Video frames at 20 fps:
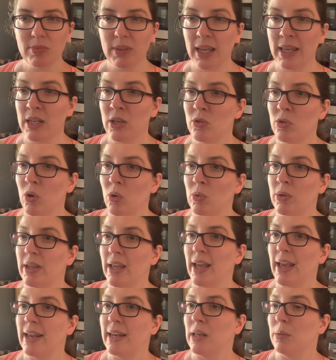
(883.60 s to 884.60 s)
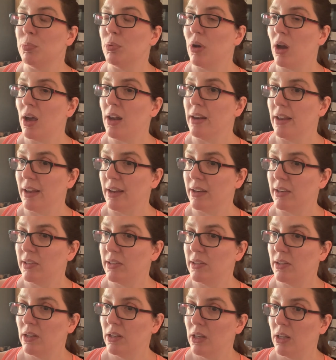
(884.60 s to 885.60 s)
and you don't get any
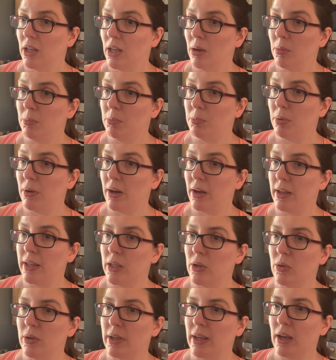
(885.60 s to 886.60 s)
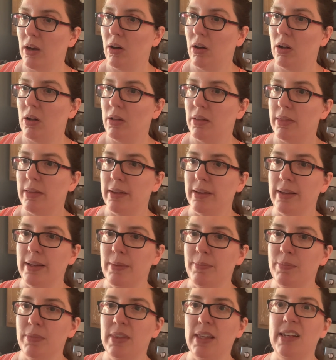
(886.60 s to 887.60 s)
products, but you get all
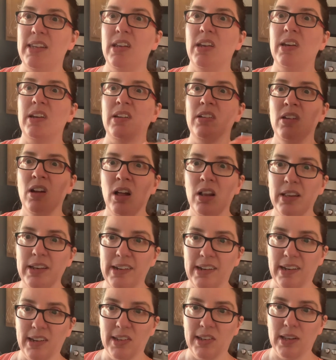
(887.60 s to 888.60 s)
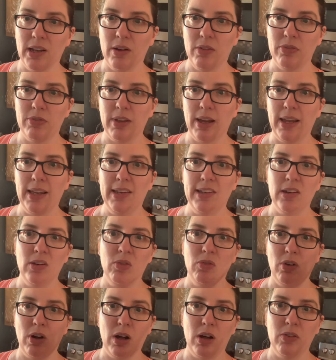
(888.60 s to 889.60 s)
the, the technology stuff that is
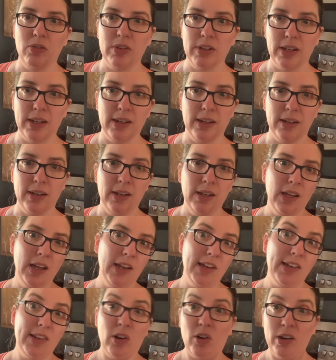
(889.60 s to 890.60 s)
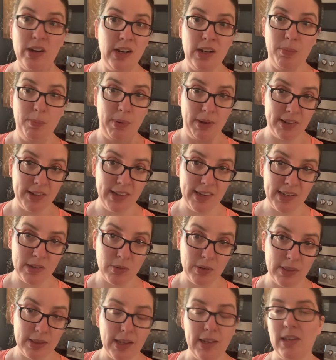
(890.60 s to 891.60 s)
involved in starting a business
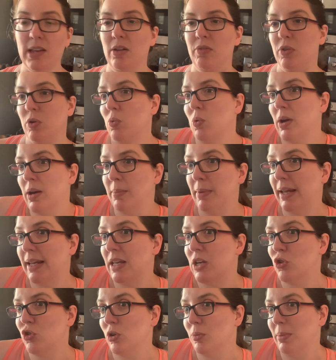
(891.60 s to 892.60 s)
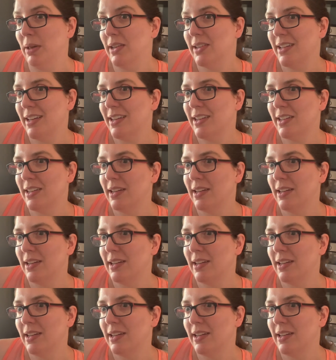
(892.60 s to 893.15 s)
with this if you want to make it into a business